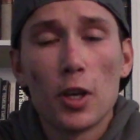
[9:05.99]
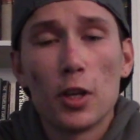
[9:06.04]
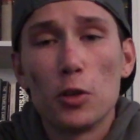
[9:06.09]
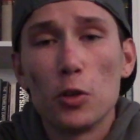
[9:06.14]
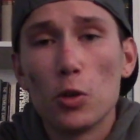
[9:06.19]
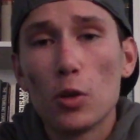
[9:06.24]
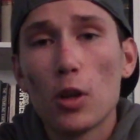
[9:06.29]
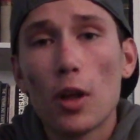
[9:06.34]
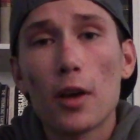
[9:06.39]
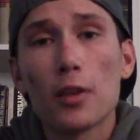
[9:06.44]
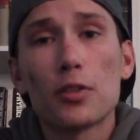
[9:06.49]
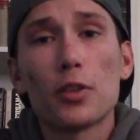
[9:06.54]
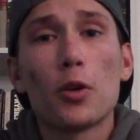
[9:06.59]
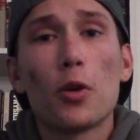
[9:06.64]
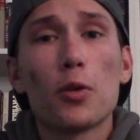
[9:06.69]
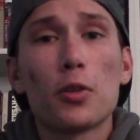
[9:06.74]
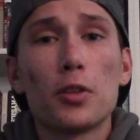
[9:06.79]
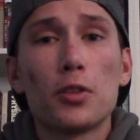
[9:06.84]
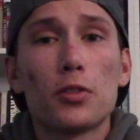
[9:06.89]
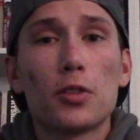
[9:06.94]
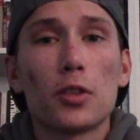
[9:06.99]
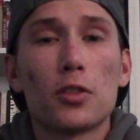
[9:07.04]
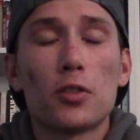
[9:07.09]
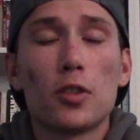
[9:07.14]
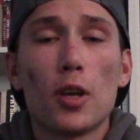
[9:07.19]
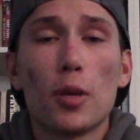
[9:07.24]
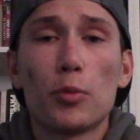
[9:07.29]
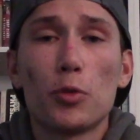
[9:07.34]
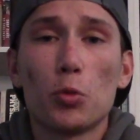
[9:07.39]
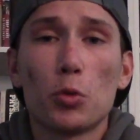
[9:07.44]
Utilizing all these 6
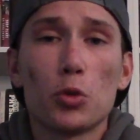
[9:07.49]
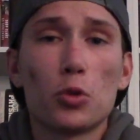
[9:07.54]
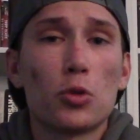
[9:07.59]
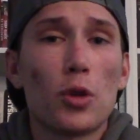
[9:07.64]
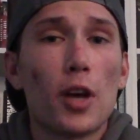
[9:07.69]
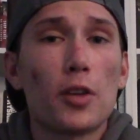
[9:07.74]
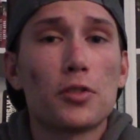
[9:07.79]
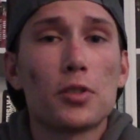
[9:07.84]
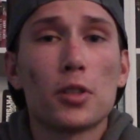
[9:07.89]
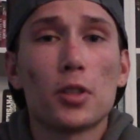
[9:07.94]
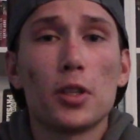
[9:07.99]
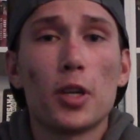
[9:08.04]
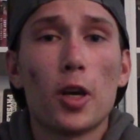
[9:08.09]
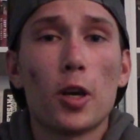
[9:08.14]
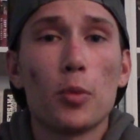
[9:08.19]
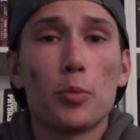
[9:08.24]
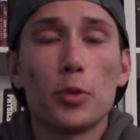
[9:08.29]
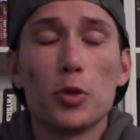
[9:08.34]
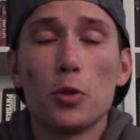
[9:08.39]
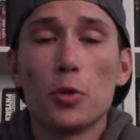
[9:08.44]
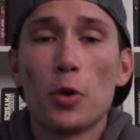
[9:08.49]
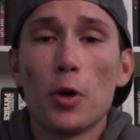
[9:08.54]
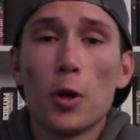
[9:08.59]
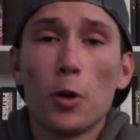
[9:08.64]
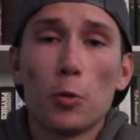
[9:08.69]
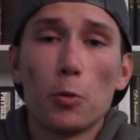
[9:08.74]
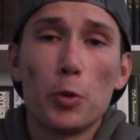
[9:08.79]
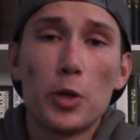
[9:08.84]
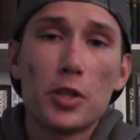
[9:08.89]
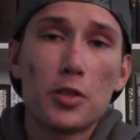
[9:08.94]
tips will drastically help you
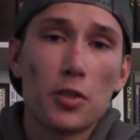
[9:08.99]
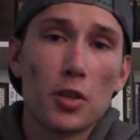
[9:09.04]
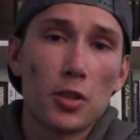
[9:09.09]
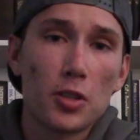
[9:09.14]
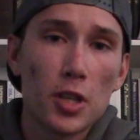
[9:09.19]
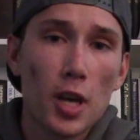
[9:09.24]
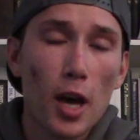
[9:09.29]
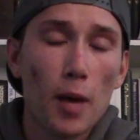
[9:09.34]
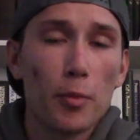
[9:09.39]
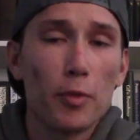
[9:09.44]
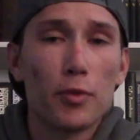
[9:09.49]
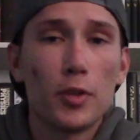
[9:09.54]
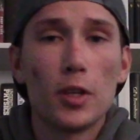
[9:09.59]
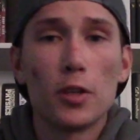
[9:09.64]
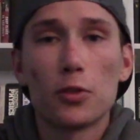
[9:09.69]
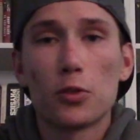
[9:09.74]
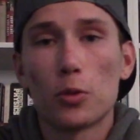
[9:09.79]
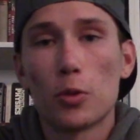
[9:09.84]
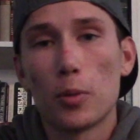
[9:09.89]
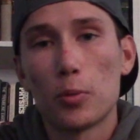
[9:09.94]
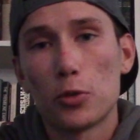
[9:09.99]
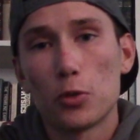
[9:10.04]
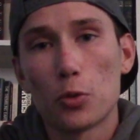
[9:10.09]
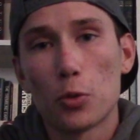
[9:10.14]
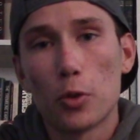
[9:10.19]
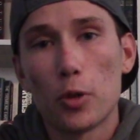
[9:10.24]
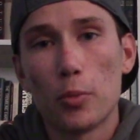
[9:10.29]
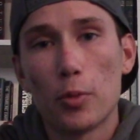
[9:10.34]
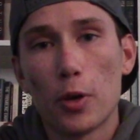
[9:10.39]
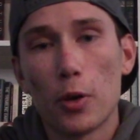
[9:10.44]
reach the top of the Instagram
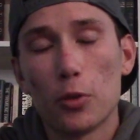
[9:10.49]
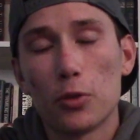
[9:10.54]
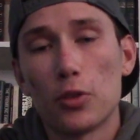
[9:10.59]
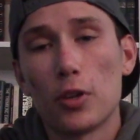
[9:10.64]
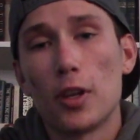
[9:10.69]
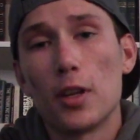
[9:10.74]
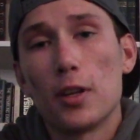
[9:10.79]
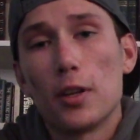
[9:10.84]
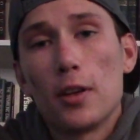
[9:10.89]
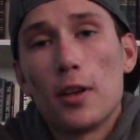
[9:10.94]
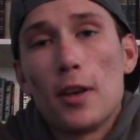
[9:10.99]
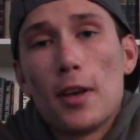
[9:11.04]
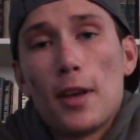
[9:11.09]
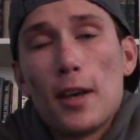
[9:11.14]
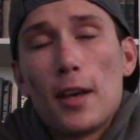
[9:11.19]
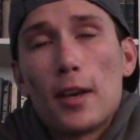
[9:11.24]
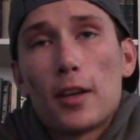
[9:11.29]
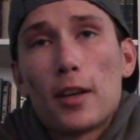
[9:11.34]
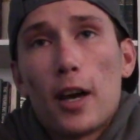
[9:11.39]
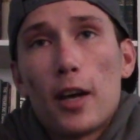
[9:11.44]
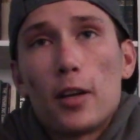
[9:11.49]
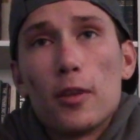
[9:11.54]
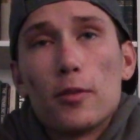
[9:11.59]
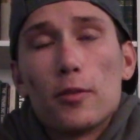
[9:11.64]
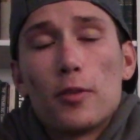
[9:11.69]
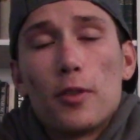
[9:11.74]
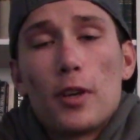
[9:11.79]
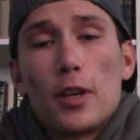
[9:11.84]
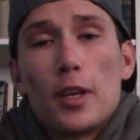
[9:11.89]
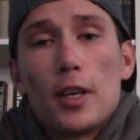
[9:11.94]
story posts and kind
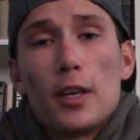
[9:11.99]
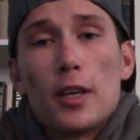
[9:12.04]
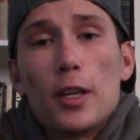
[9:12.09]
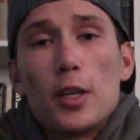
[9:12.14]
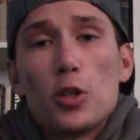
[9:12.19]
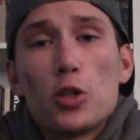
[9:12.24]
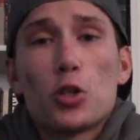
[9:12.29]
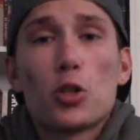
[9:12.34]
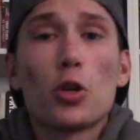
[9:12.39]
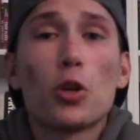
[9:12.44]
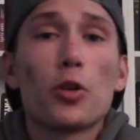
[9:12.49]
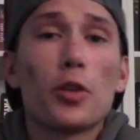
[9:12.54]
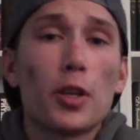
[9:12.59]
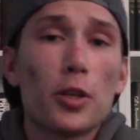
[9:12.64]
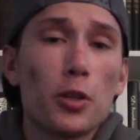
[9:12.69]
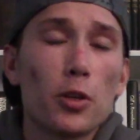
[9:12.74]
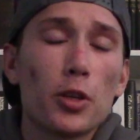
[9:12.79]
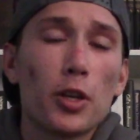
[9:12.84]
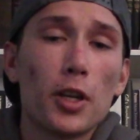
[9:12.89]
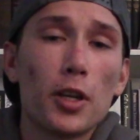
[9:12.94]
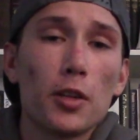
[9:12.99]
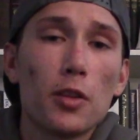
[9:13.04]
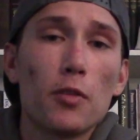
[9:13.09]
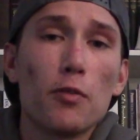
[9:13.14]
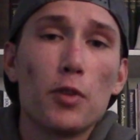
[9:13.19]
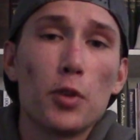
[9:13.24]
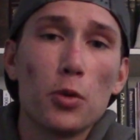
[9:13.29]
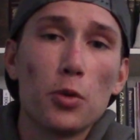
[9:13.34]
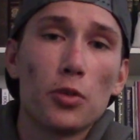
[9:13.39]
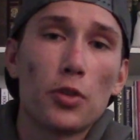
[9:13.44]
of ensure that you're getting the
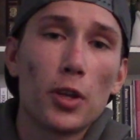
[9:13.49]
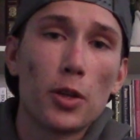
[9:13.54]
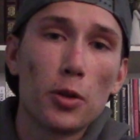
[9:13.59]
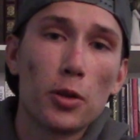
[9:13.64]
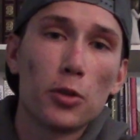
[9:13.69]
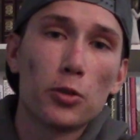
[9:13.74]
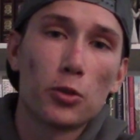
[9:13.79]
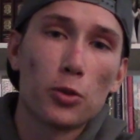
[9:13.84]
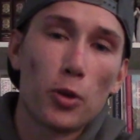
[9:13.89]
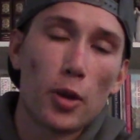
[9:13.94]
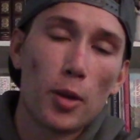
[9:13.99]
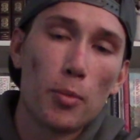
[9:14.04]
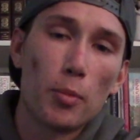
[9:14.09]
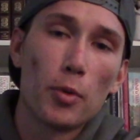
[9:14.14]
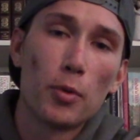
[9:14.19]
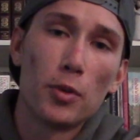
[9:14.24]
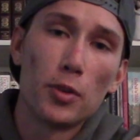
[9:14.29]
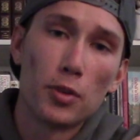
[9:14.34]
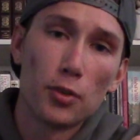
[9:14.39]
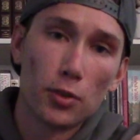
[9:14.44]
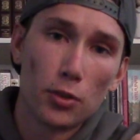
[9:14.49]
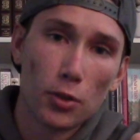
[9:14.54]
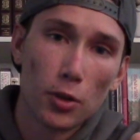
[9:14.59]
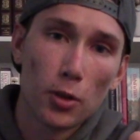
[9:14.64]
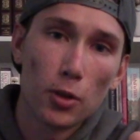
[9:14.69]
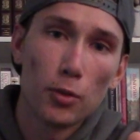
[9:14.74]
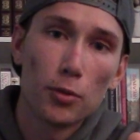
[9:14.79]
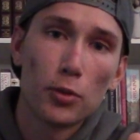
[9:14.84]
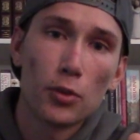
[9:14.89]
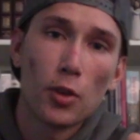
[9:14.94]
views that your Instagram
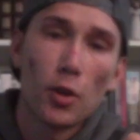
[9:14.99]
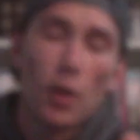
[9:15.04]
deserves.